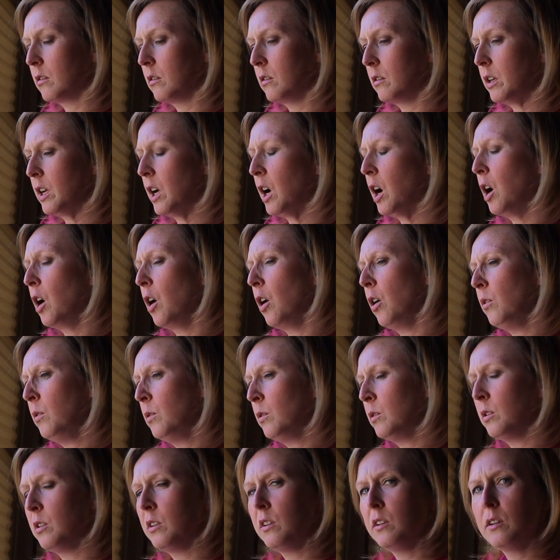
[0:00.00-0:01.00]
No,
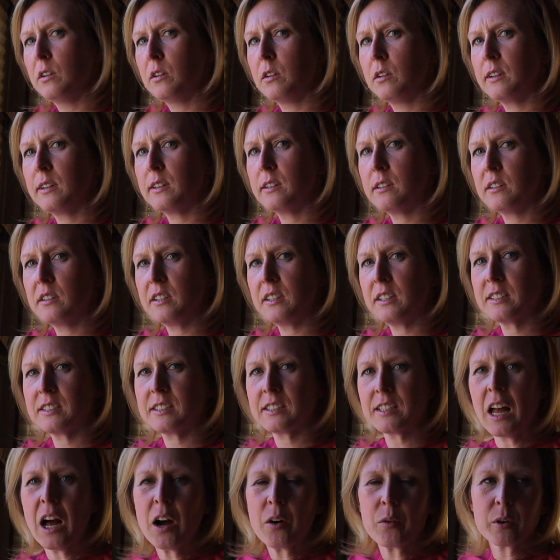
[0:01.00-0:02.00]

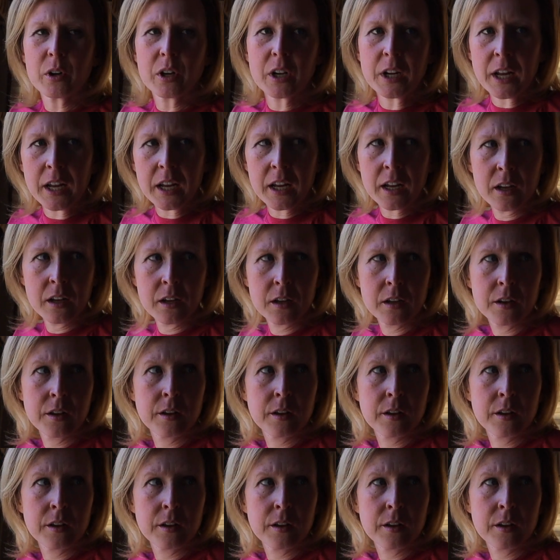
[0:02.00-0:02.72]
it's not working.